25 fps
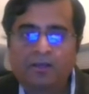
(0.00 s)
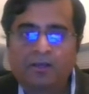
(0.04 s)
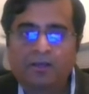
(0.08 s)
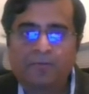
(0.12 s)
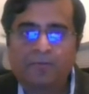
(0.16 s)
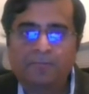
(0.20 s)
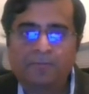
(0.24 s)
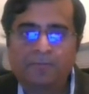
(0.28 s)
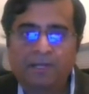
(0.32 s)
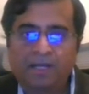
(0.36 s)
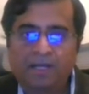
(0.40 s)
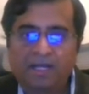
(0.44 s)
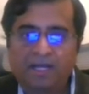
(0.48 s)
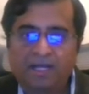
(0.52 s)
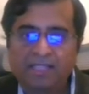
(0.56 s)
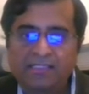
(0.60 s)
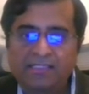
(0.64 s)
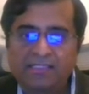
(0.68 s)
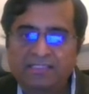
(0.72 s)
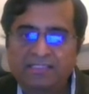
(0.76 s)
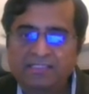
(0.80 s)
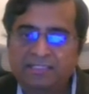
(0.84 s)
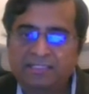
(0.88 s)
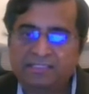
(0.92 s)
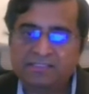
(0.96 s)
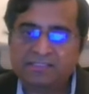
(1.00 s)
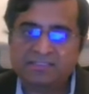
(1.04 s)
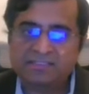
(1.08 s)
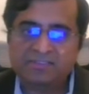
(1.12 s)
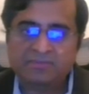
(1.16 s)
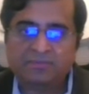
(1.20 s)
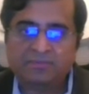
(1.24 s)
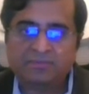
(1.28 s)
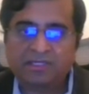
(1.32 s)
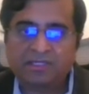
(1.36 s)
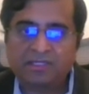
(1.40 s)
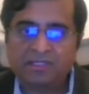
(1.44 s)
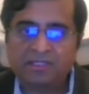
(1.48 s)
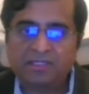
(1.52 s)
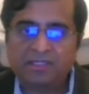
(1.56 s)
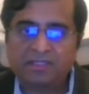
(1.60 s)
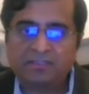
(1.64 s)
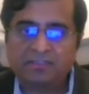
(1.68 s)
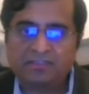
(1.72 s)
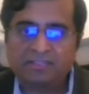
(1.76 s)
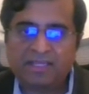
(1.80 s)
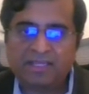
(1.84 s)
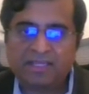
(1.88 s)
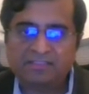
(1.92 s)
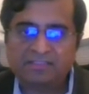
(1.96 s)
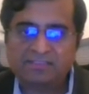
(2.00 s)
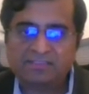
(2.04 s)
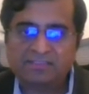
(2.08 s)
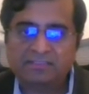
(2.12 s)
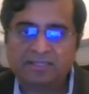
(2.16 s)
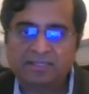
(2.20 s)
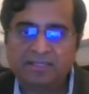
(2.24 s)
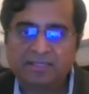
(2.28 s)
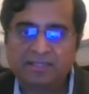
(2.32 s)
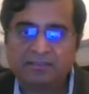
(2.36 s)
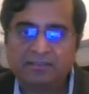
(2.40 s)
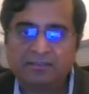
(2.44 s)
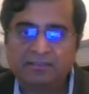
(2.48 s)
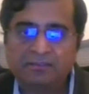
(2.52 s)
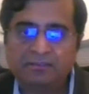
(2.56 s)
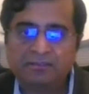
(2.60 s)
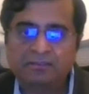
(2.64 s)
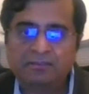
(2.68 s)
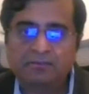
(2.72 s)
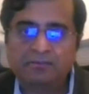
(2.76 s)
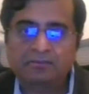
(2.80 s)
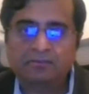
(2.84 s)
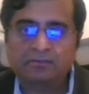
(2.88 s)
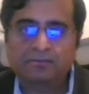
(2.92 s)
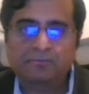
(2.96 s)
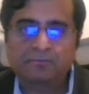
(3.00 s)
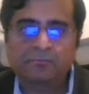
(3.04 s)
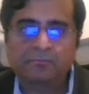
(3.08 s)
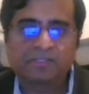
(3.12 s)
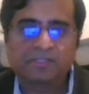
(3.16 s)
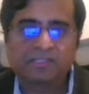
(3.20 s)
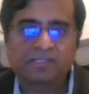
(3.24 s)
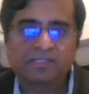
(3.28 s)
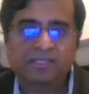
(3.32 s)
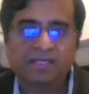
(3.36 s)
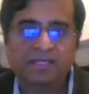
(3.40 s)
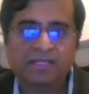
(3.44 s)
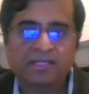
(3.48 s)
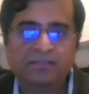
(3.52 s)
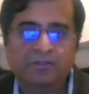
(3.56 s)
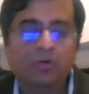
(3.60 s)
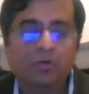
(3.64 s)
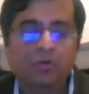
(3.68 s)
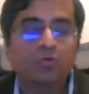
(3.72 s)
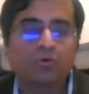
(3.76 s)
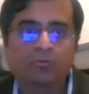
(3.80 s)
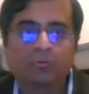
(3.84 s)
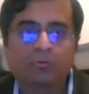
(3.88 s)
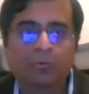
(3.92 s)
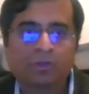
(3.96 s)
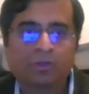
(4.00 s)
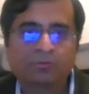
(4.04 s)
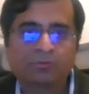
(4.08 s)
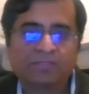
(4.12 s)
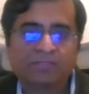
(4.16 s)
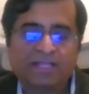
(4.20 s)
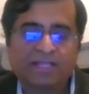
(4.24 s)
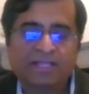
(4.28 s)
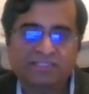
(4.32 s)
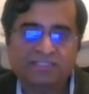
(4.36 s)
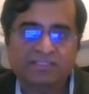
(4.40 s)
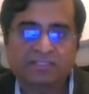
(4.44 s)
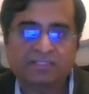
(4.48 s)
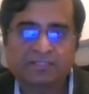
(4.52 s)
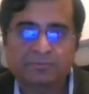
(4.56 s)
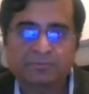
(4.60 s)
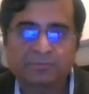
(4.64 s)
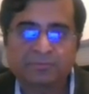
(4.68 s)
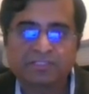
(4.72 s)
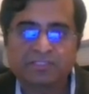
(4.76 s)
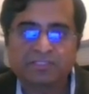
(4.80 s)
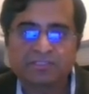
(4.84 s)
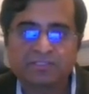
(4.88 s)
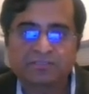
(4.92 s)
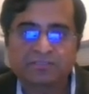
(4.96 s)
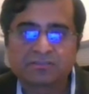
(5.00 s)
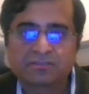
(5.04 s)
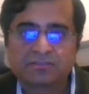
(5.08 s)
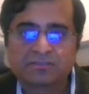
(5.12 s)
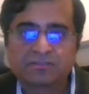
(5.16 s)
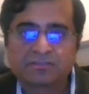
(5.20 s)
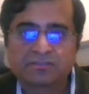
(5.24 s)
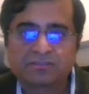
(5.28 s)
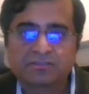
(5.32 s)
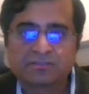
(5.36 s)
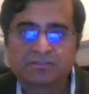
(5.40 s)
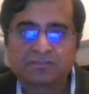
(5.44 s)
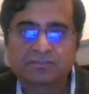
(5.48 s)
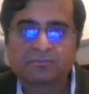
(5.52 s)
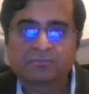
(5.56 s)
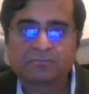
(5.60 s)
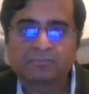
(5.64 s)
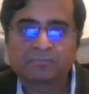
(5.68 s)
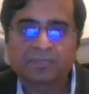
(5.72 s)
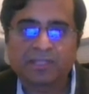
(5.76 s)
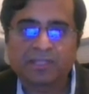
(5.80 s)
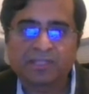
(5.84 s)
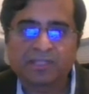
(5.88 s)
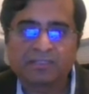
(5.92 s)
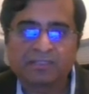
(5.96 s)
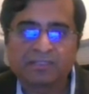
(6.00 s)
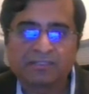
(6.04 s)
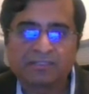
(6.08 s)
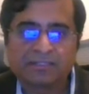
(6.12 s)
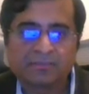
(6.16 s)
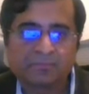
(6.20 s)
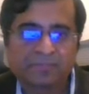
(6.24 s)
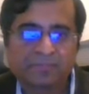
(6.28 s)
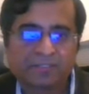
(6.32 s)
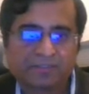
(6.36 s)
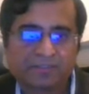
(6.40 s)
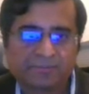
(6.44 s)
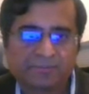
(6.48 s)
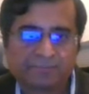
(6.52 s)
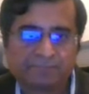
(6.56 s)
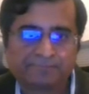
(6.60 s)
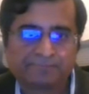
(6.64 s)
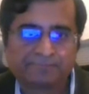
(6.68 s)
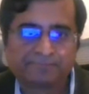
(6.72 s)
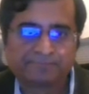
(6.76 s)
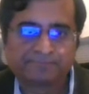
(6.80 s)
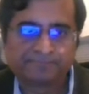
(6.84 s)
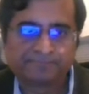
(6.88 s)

I think that is my last slide. With that, one last slide, please, and then I'm done.